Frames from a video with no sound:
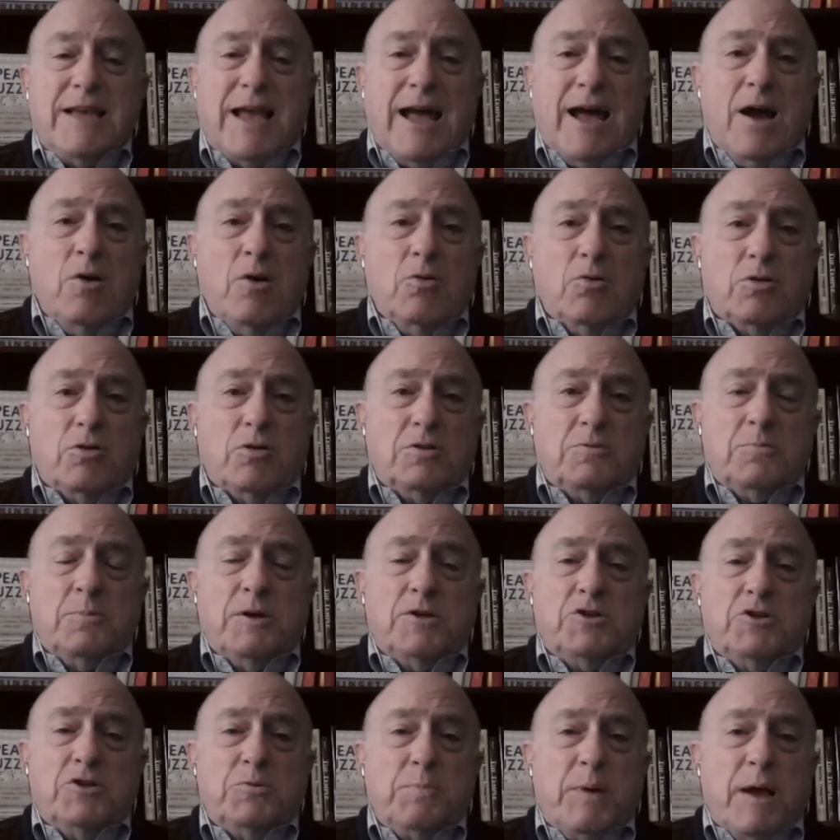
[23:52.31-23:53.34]
out as
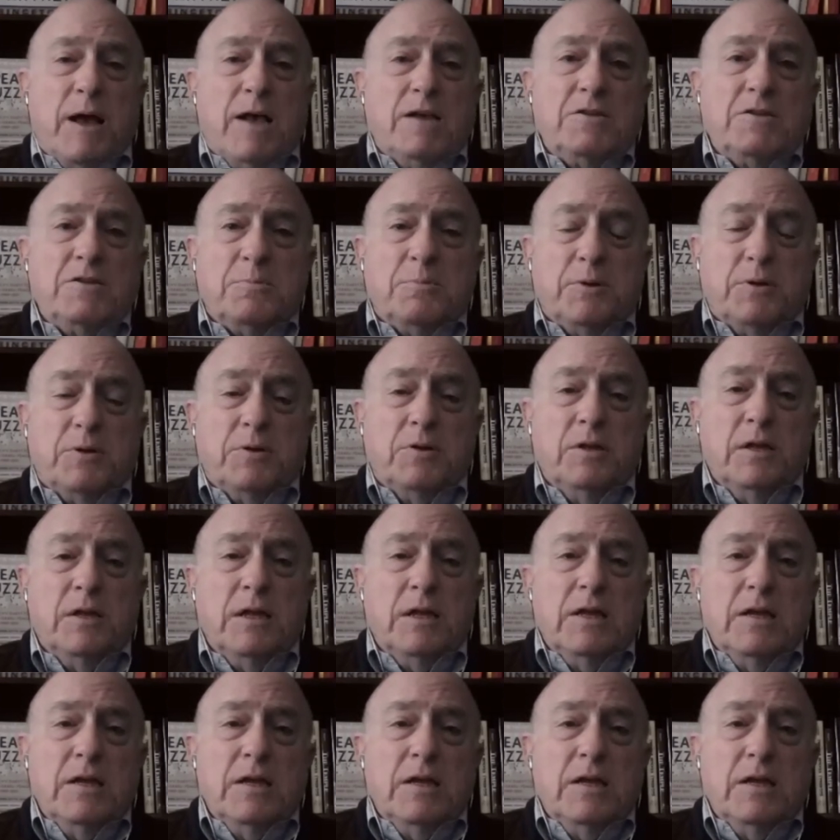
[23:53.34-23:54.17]
much as possible